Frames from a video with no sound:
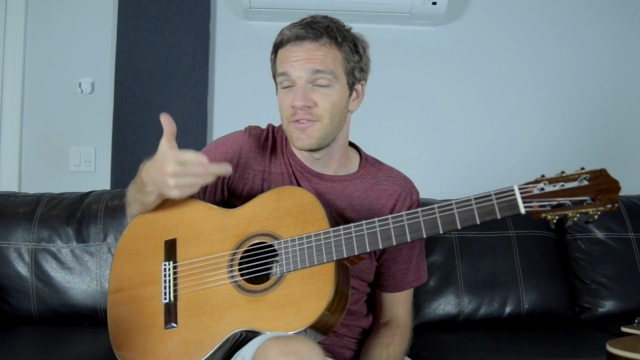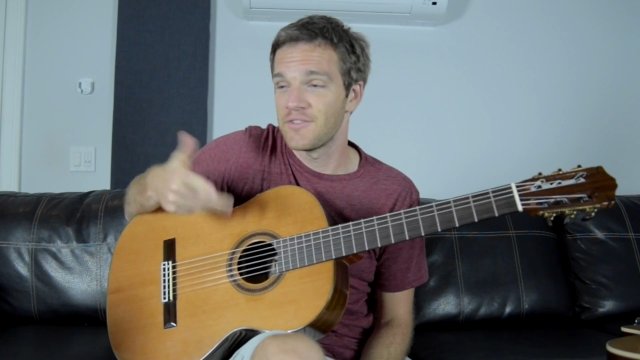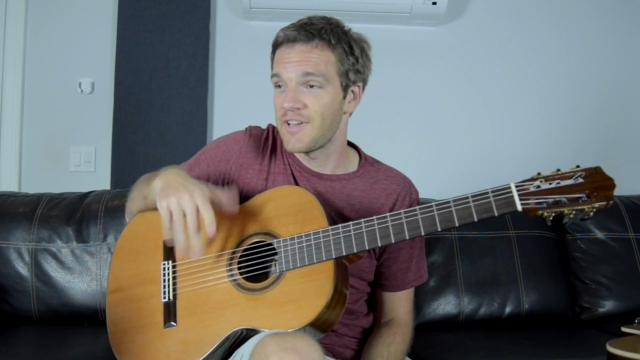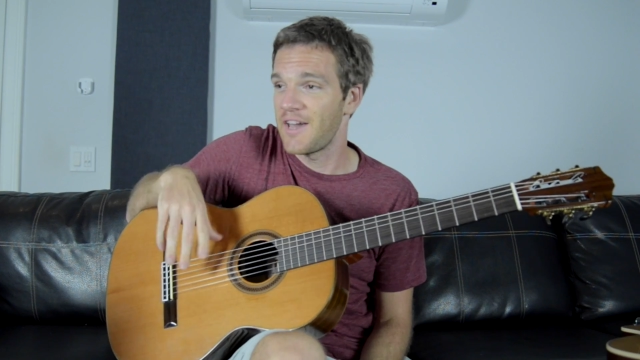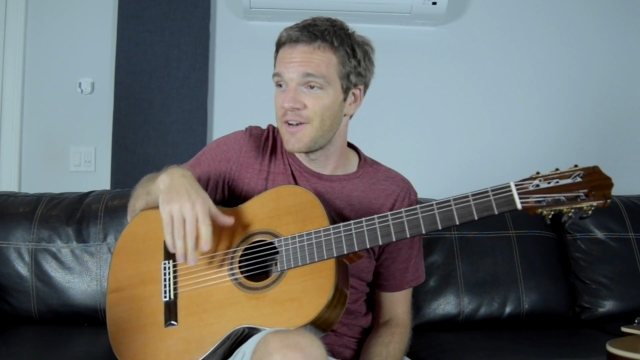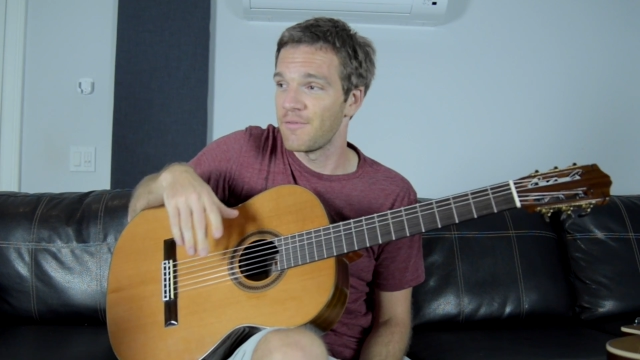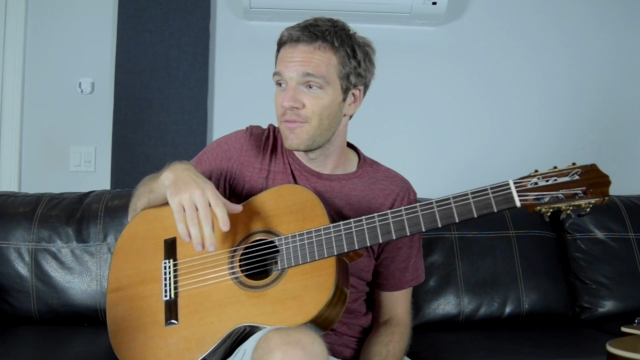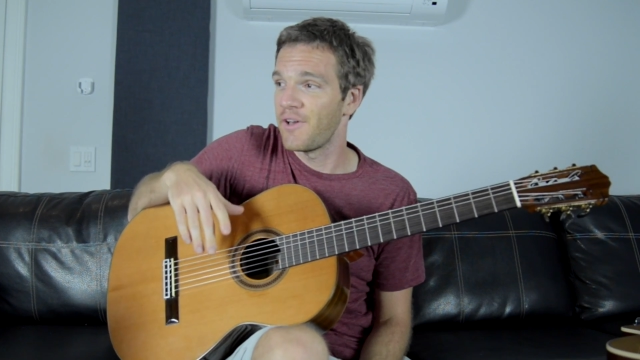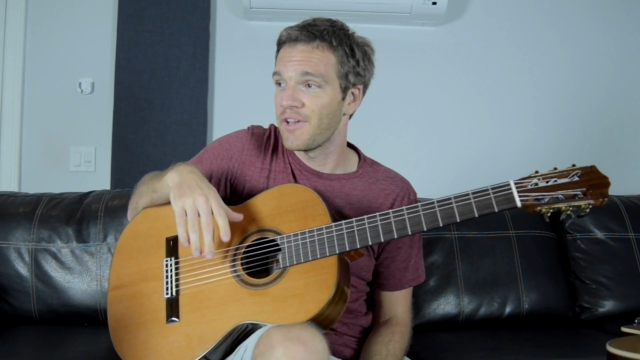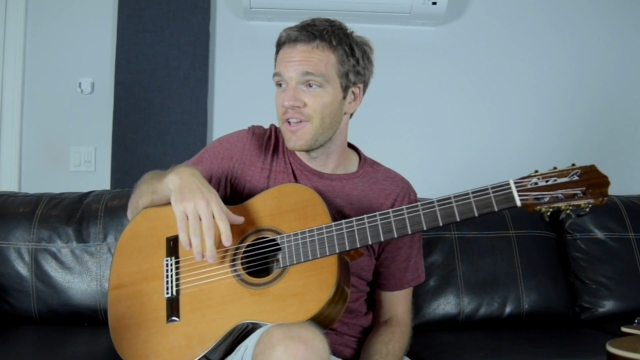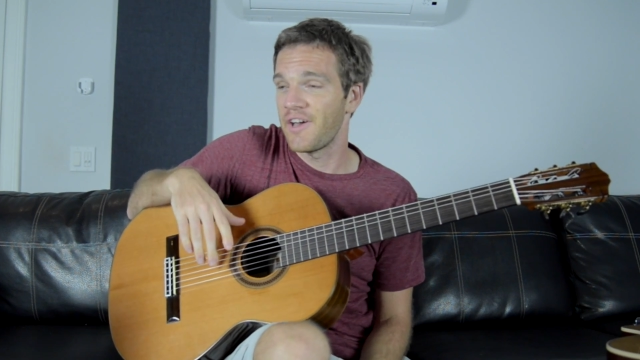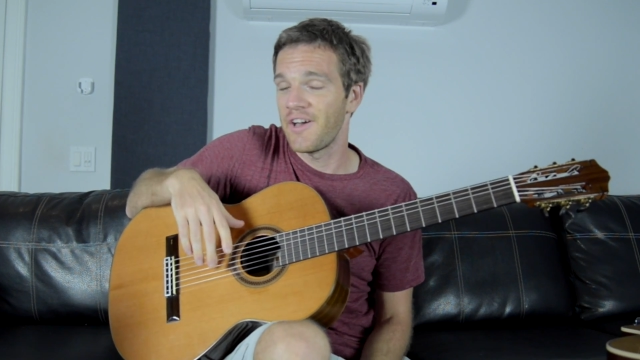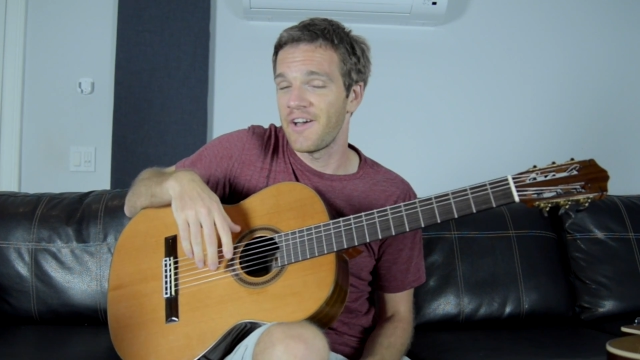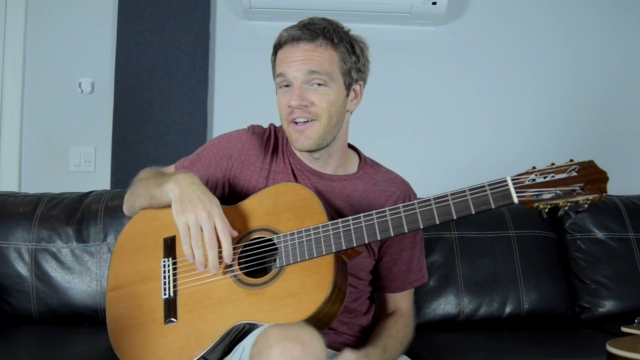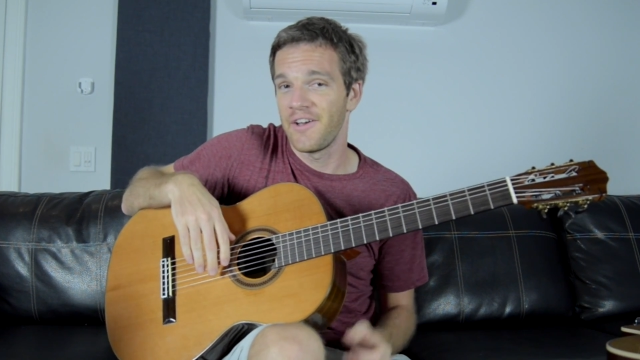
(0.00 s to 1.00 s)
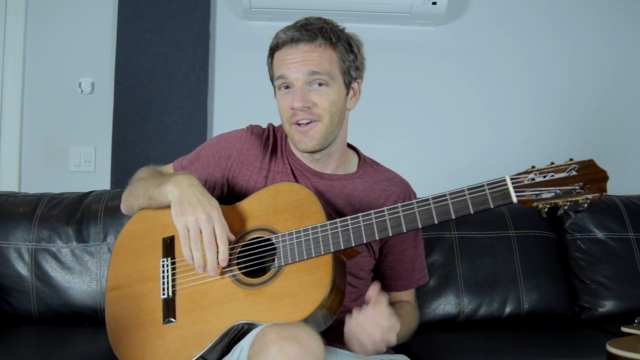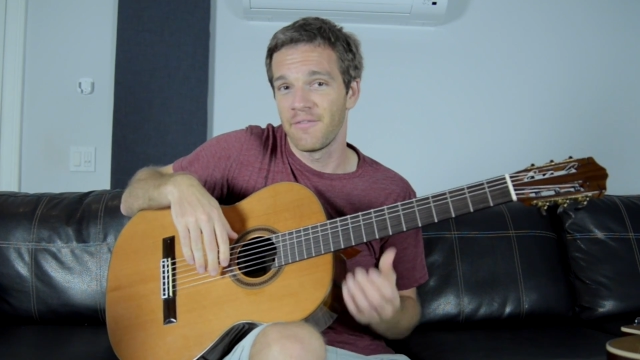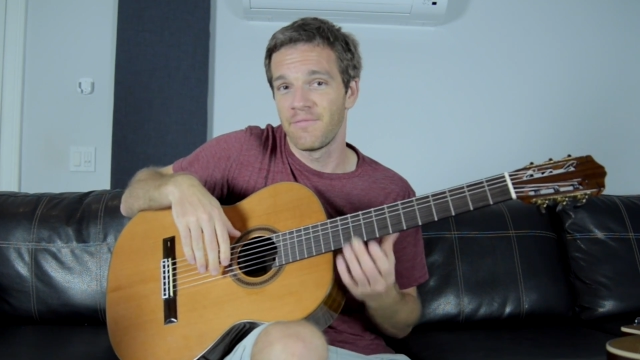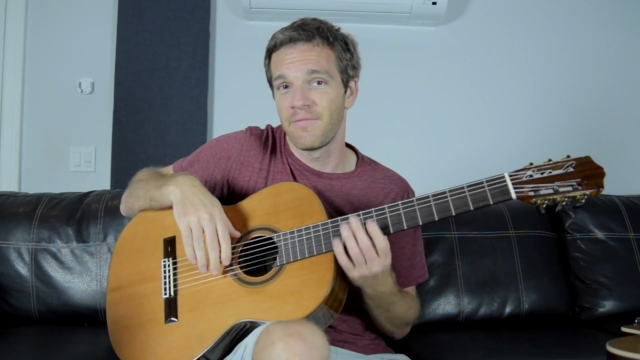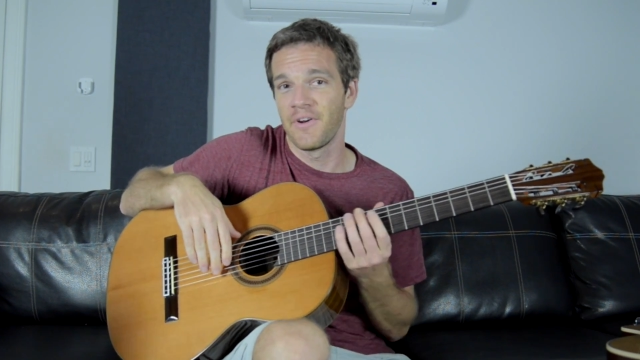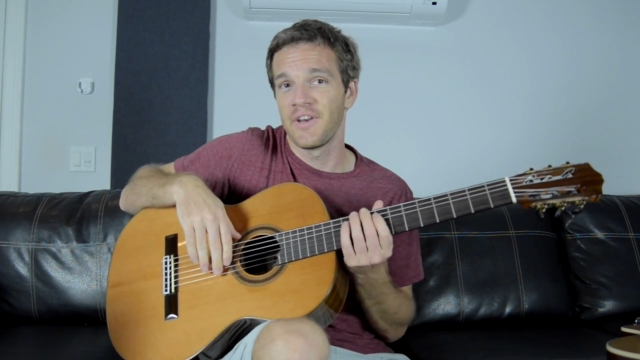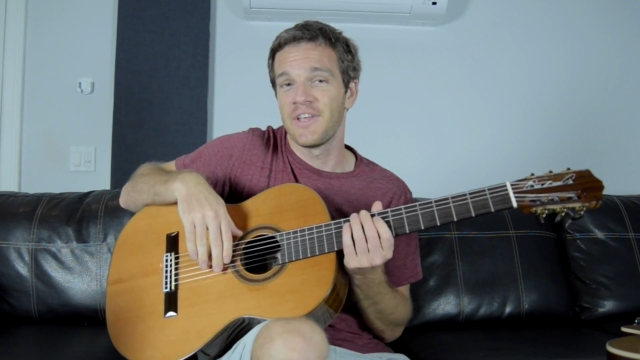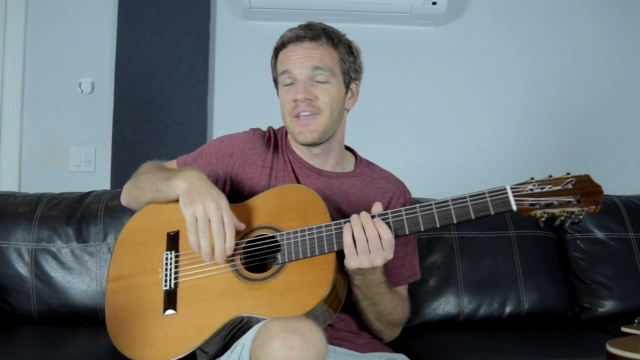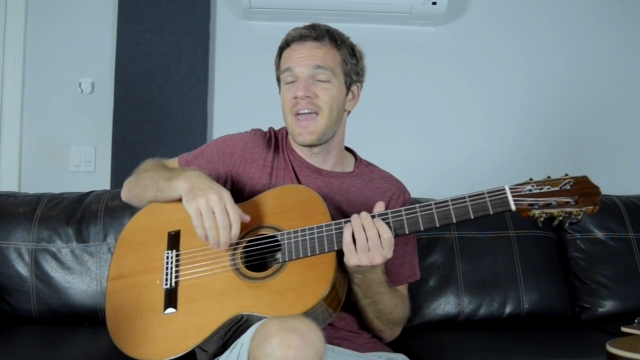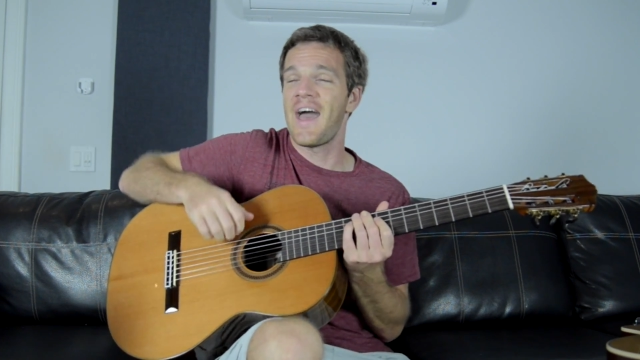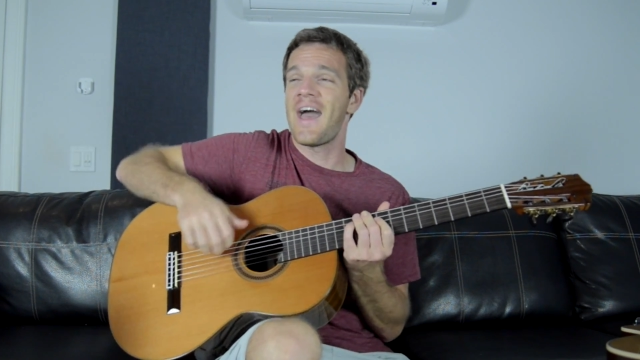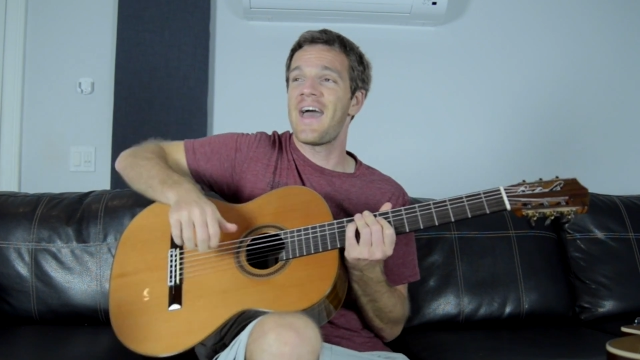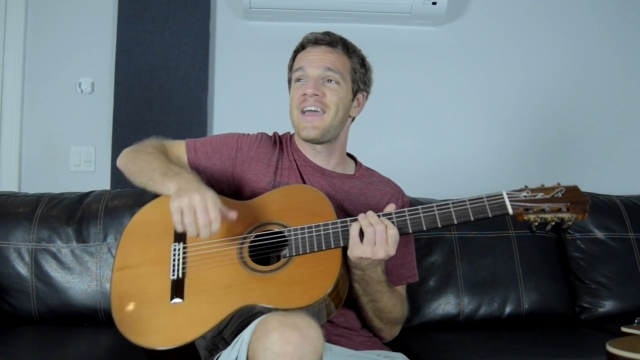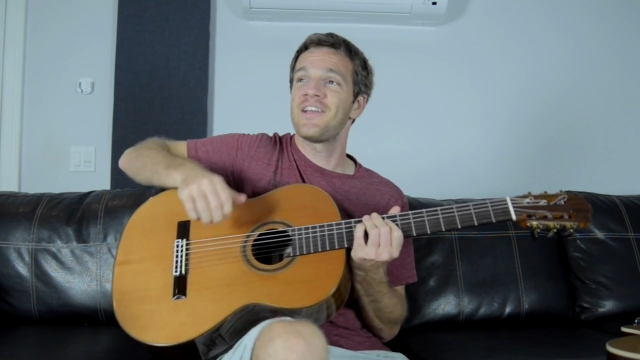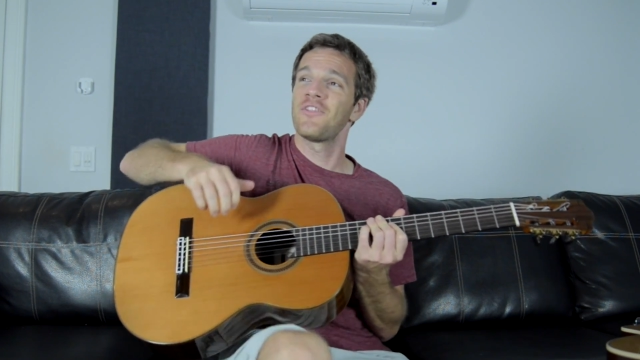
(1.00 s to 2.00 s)
He's kind of like a funny
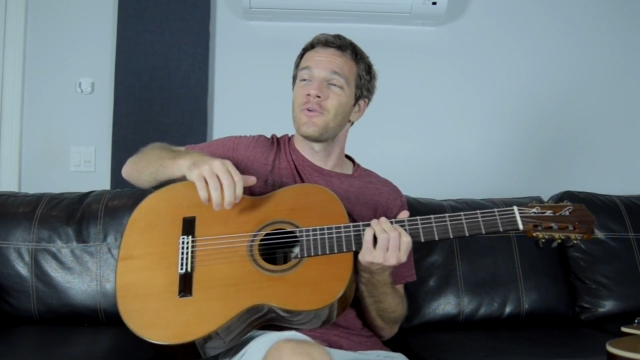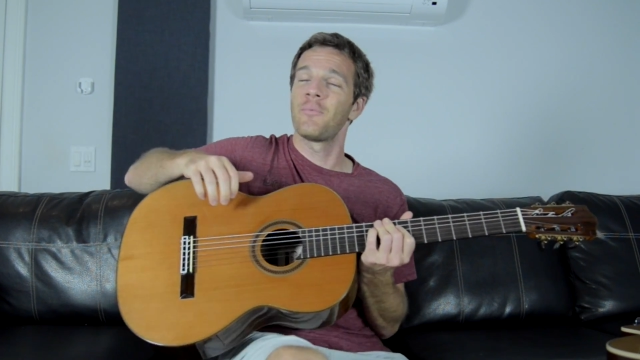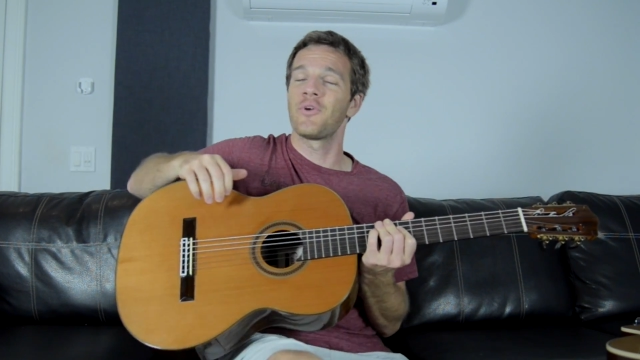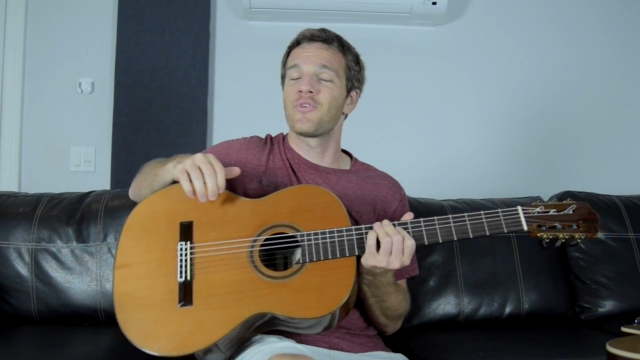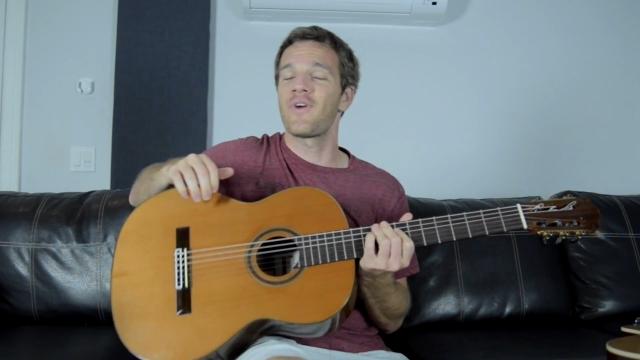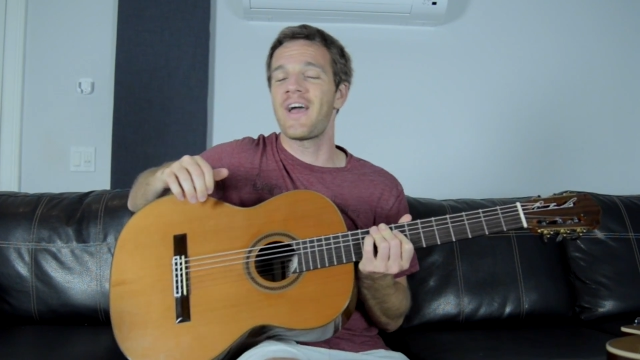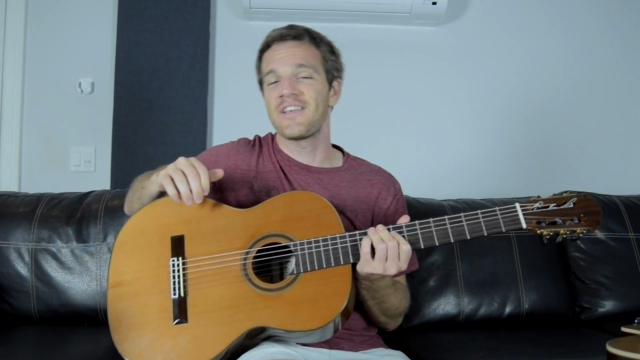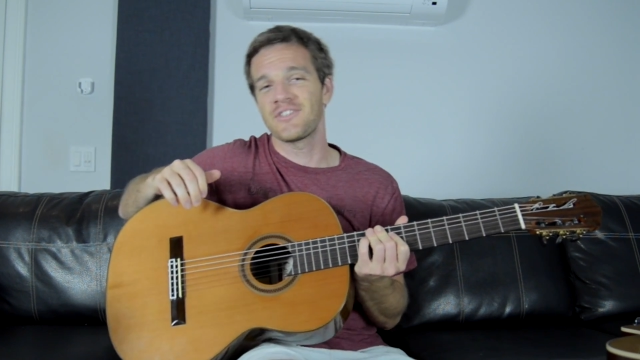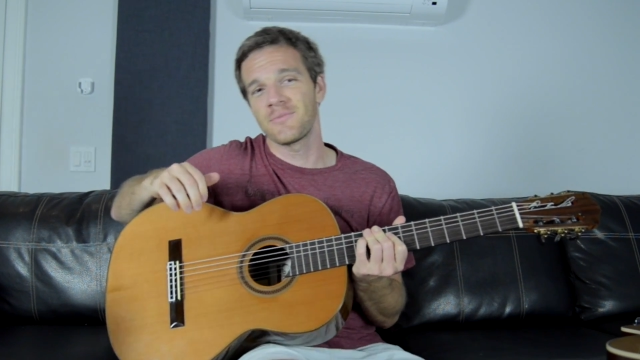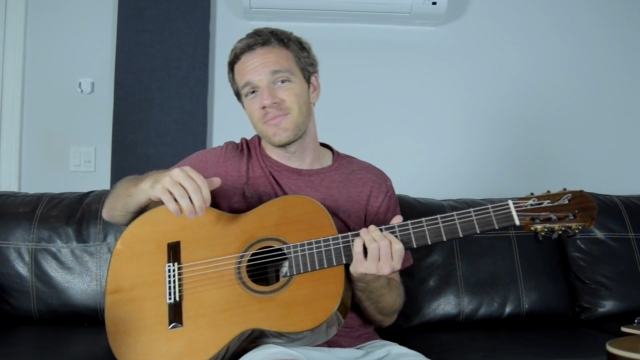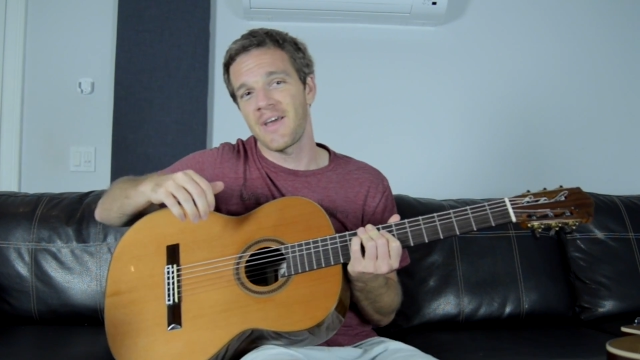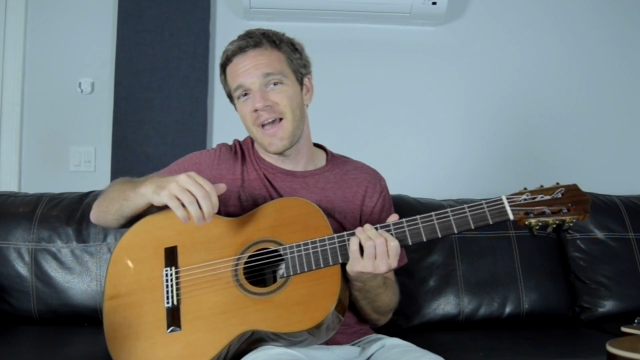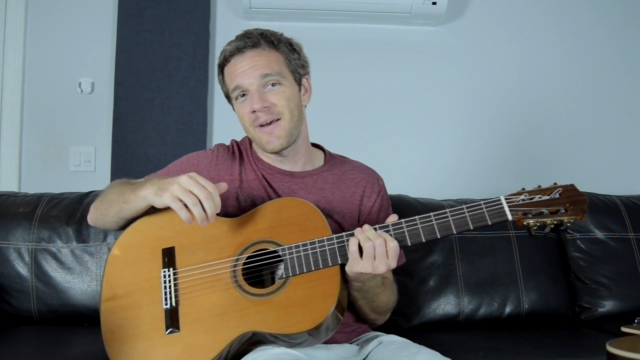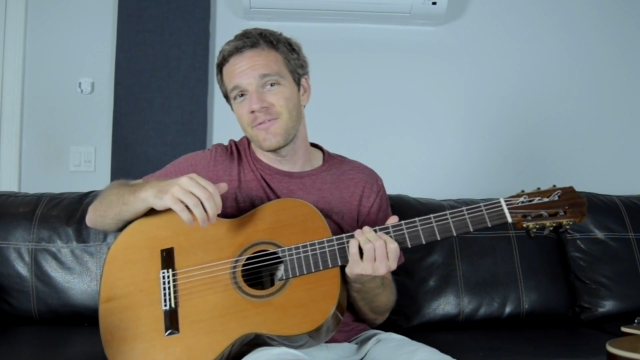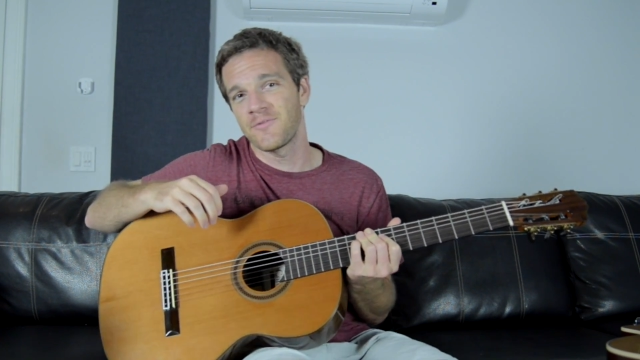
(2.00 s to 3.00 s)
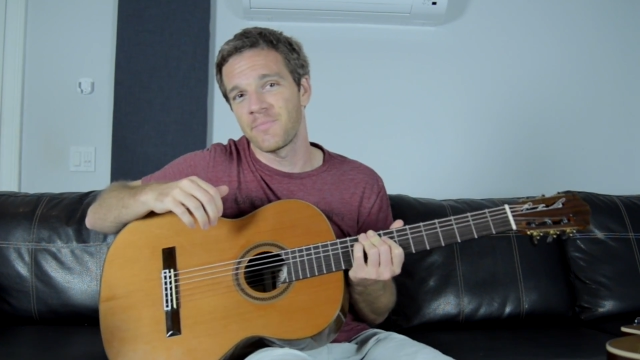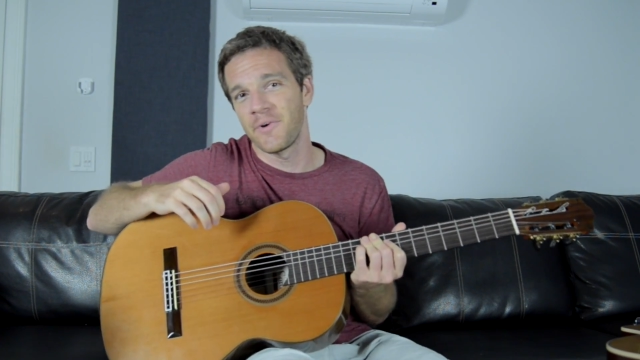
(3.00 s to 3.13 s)
guy, a little bit crass sometimes,